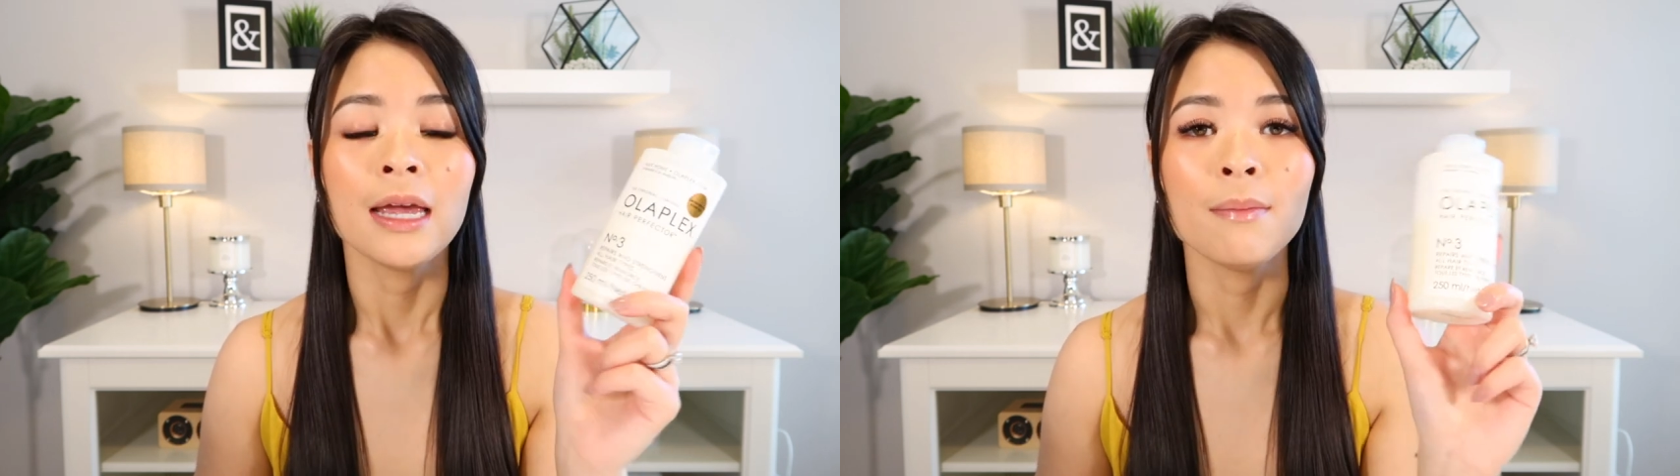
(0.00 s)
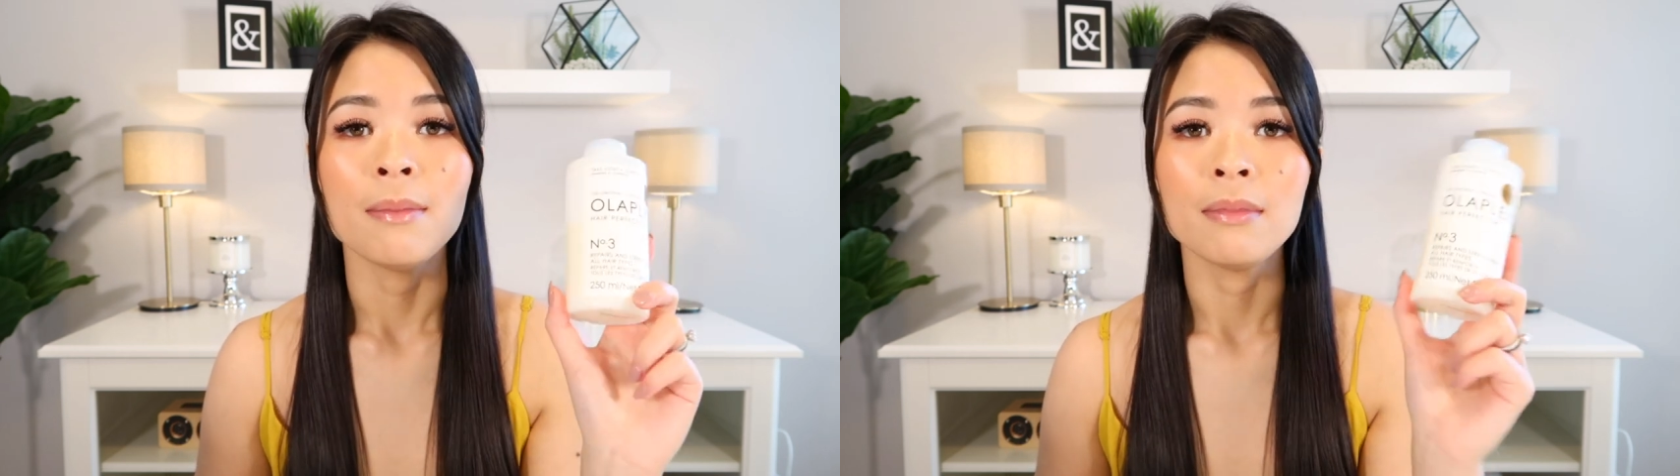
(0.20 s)

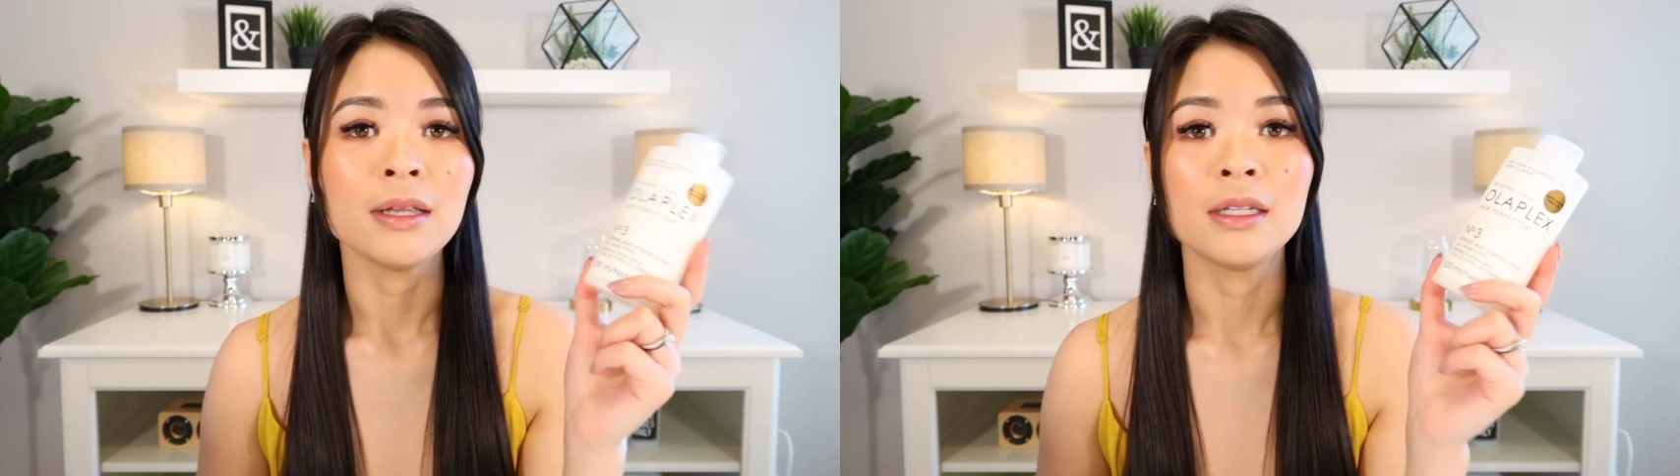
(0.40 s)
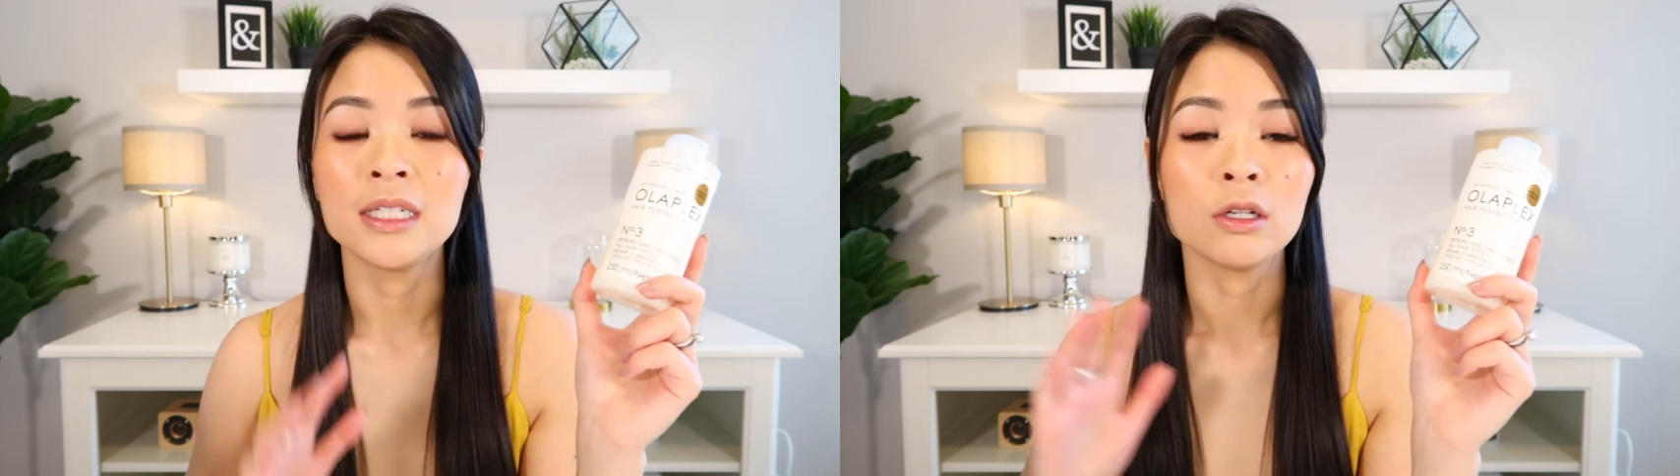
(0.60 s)
it
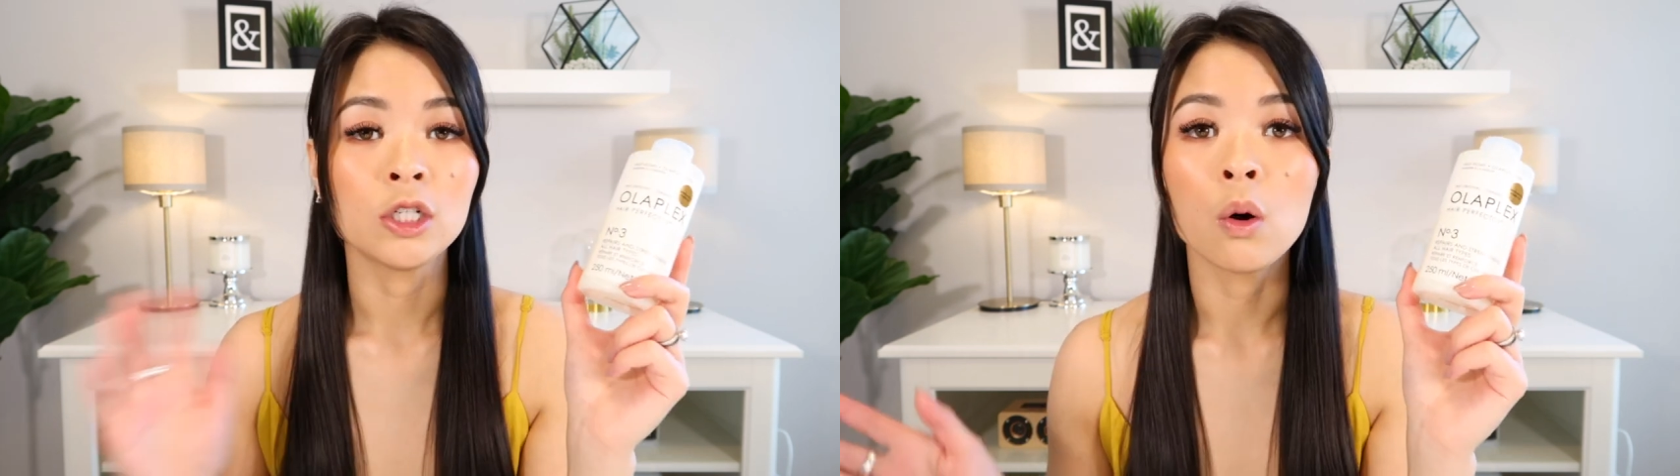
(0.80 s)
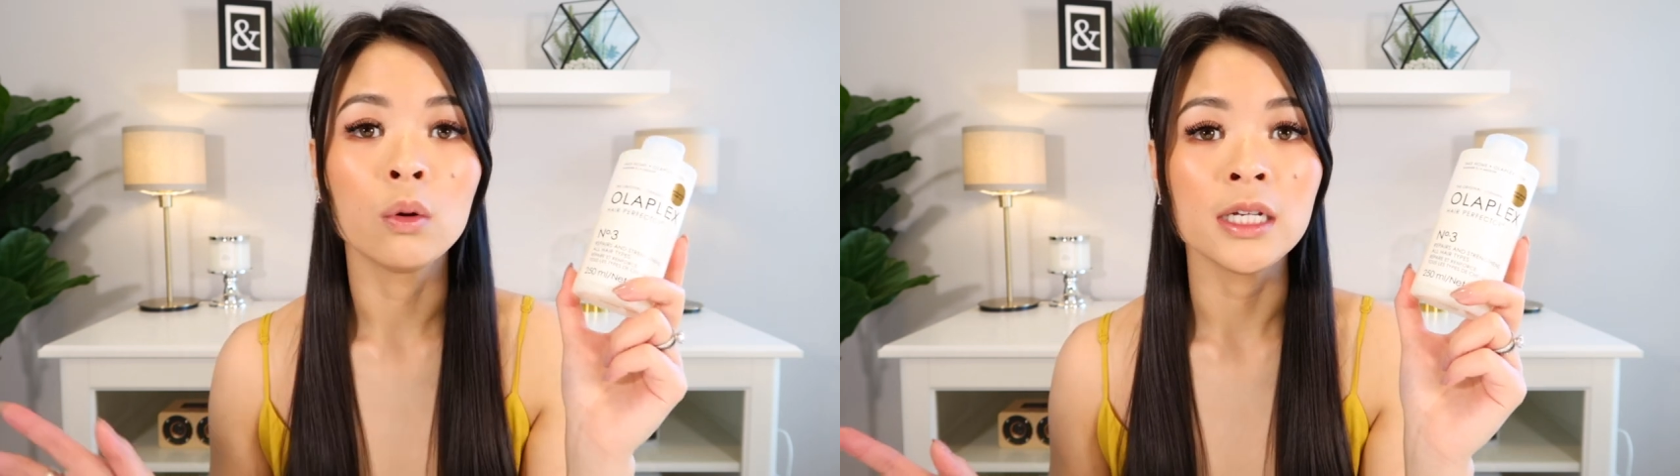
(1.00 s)

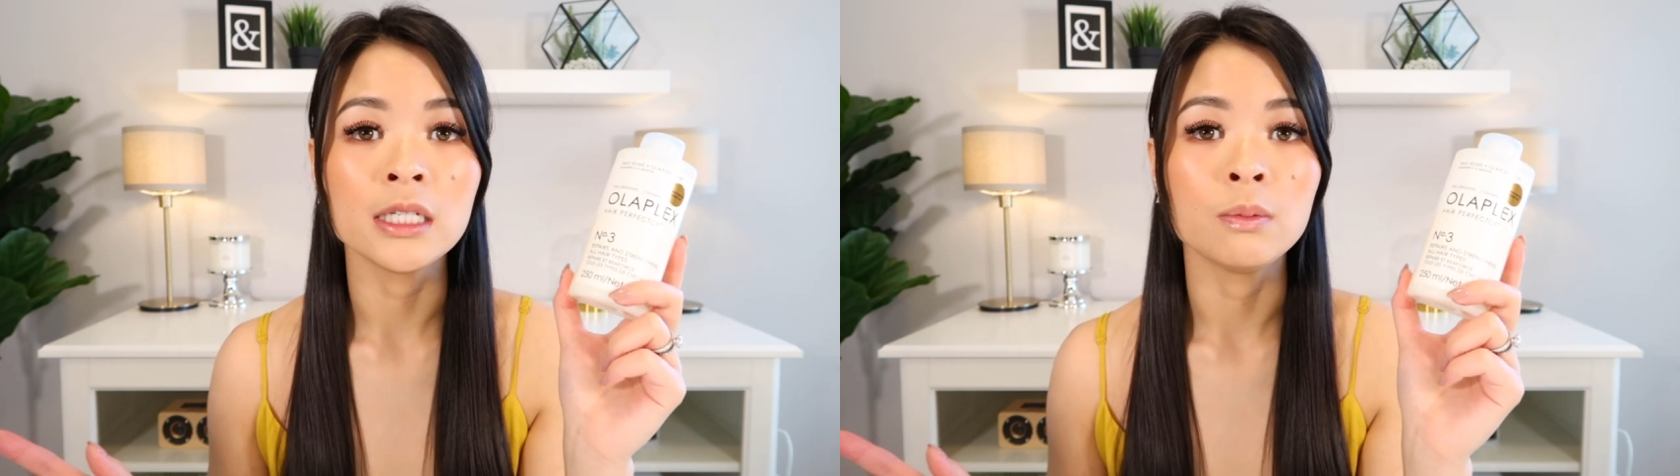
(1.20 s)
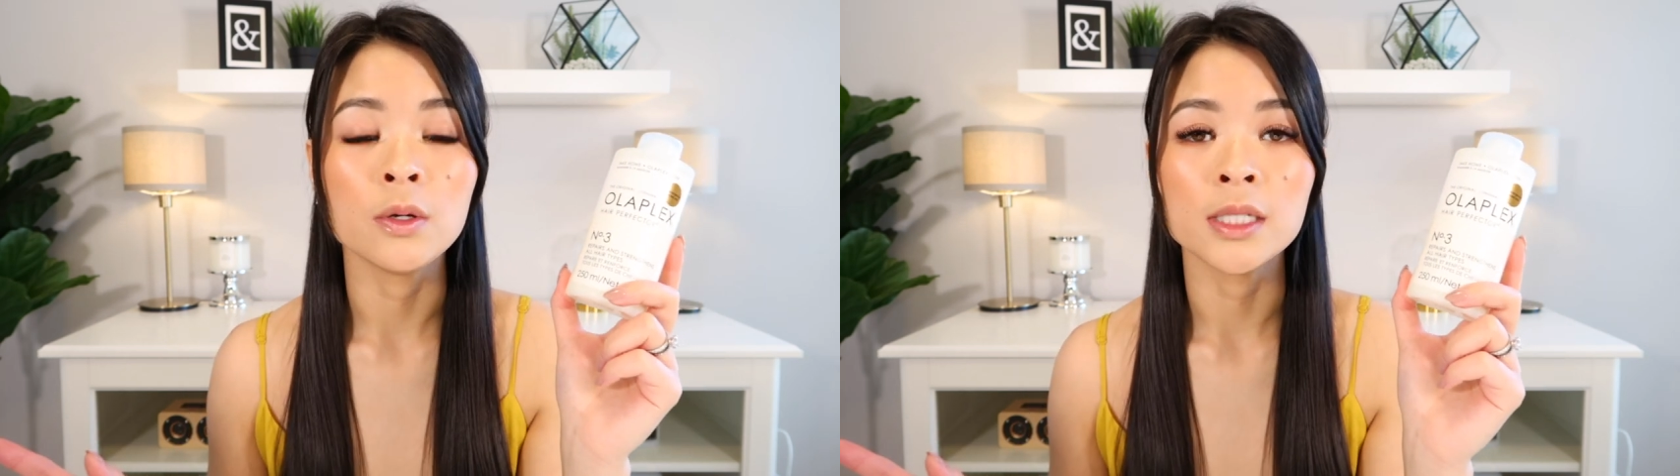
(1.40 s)

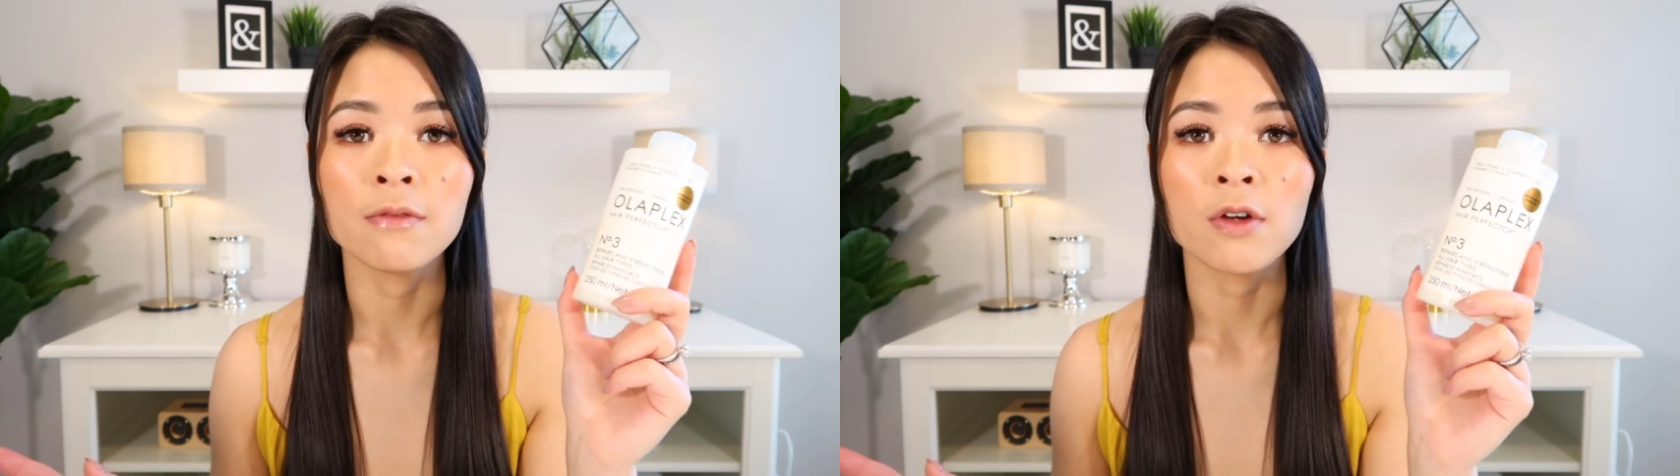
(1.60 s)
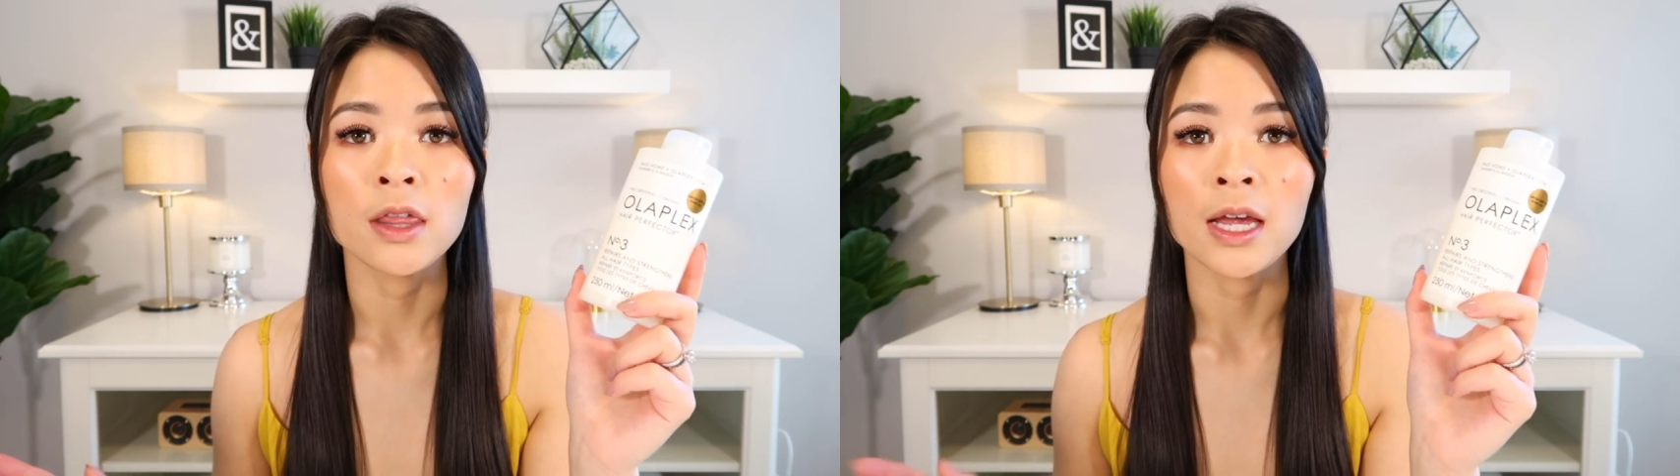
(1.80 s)
totally smooths
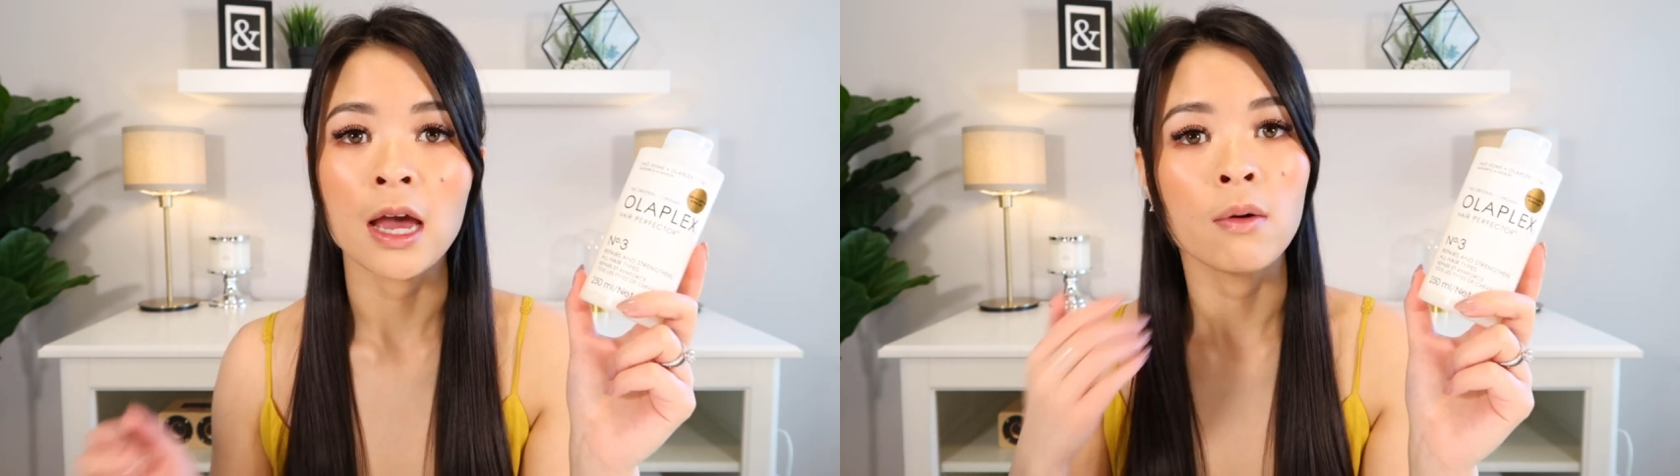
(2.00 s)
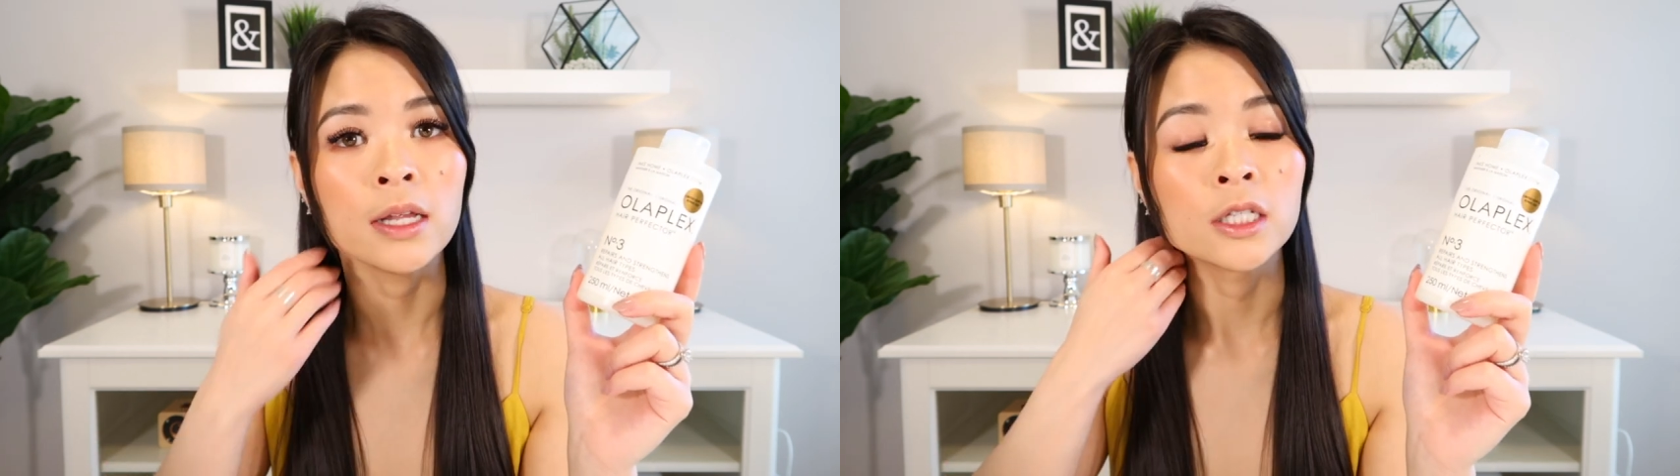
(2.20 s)
everything out.